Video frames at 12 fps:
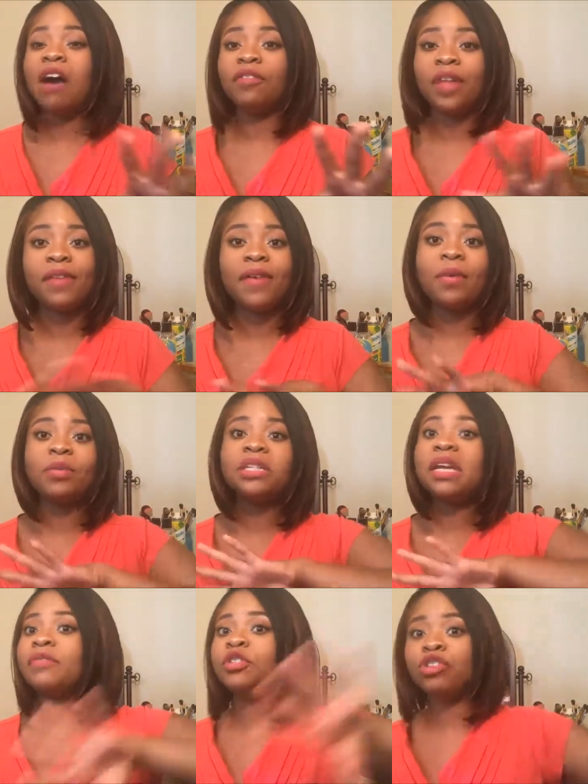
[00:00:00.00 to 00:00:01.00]
of life. I will
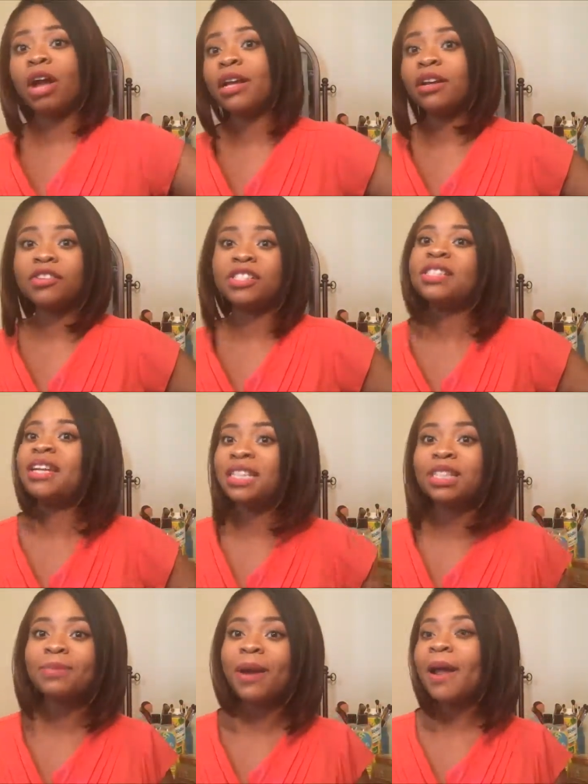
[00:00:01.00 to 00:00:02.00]
never try another
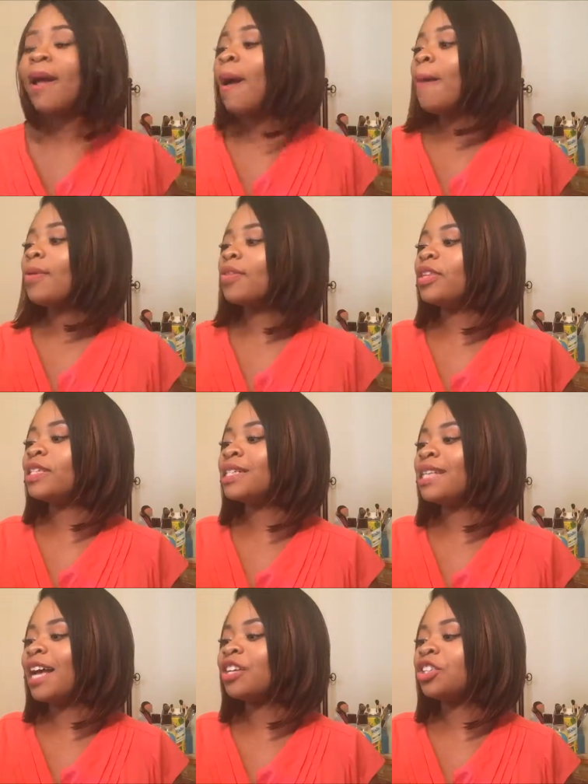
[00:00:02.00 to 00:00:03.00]
setting spray. But this
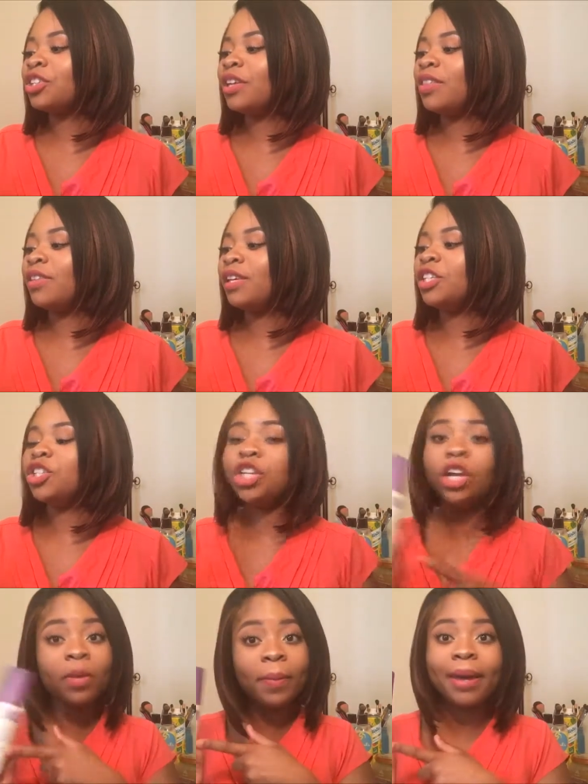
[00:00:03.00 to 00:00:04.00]
is actually the
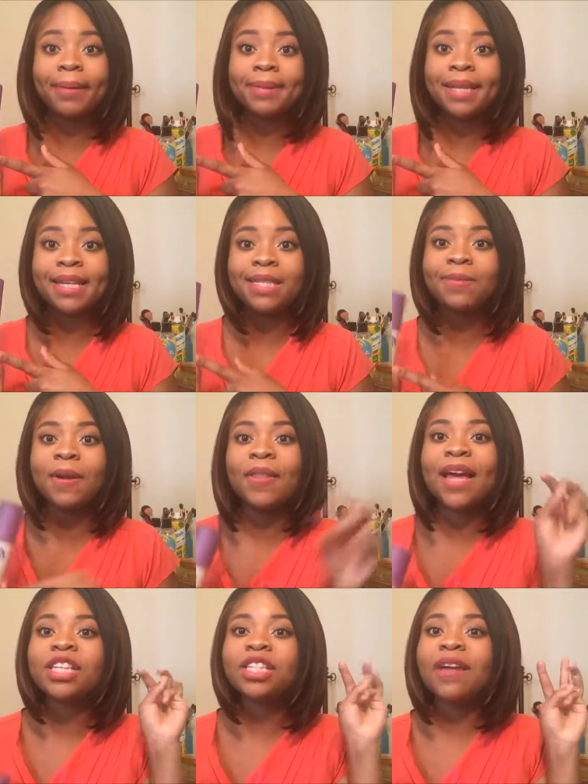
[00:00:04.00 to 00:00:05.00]
chill makeup setting spray.
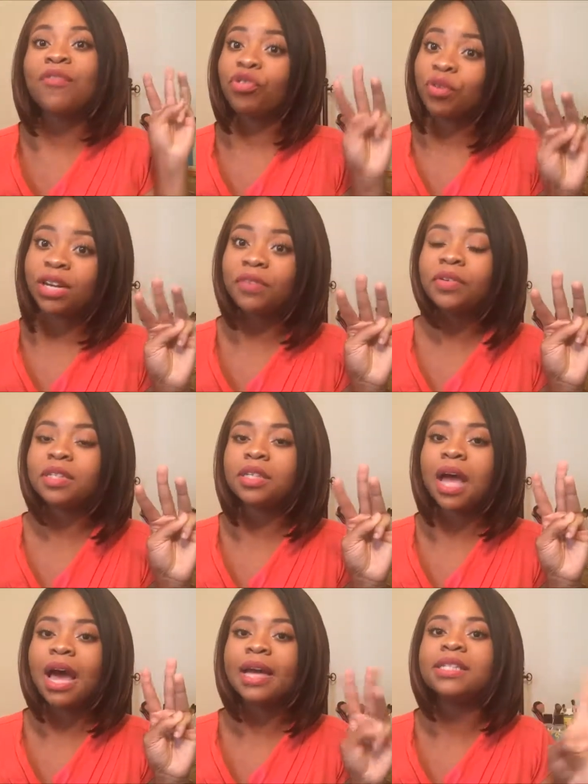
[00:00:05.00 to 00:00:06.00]
They actually have three different
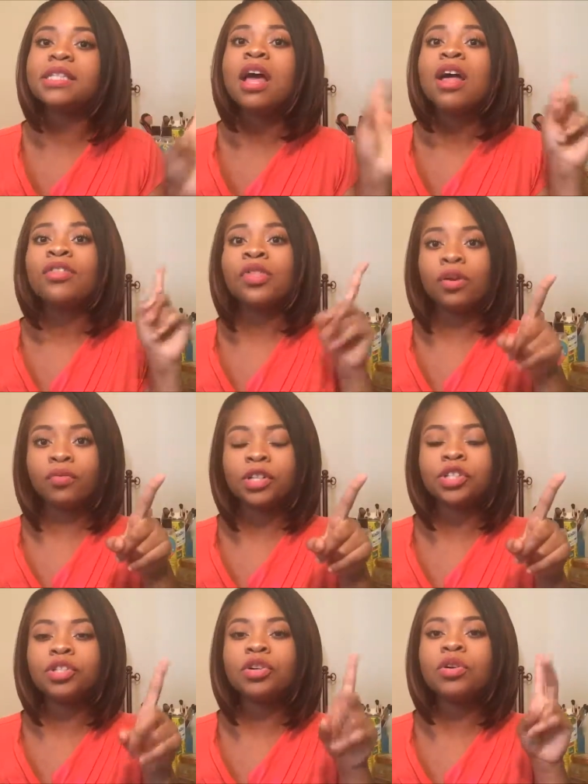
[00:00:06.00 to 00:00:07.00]
kinds. The
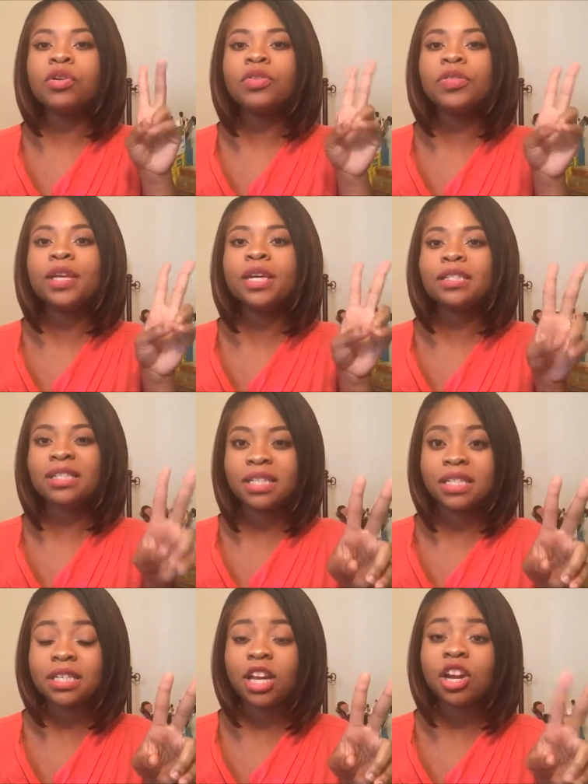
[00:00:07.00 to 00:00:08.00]
original, the
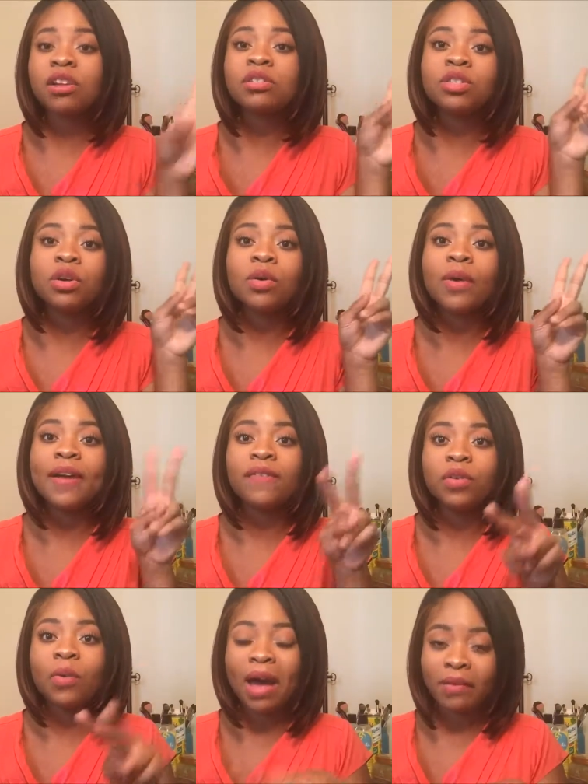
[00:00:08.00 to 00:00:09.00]
de-slicker, so
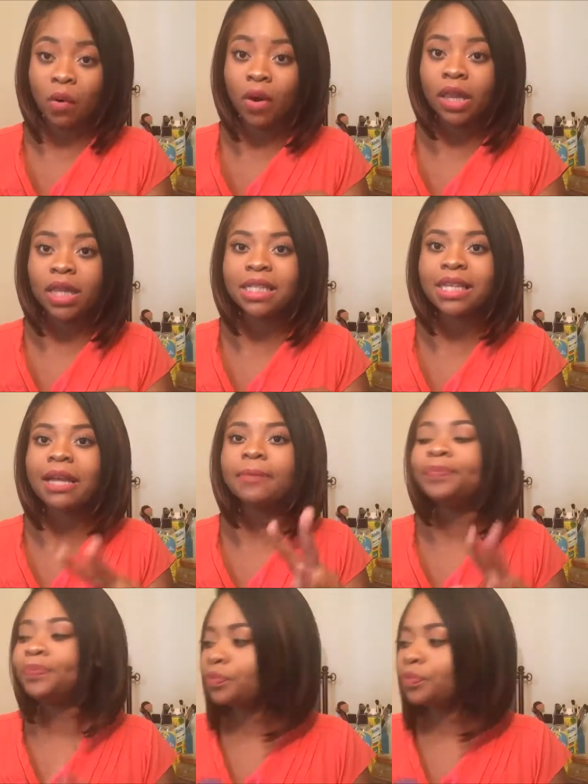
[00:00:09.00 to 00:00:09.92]
if you have oily skin,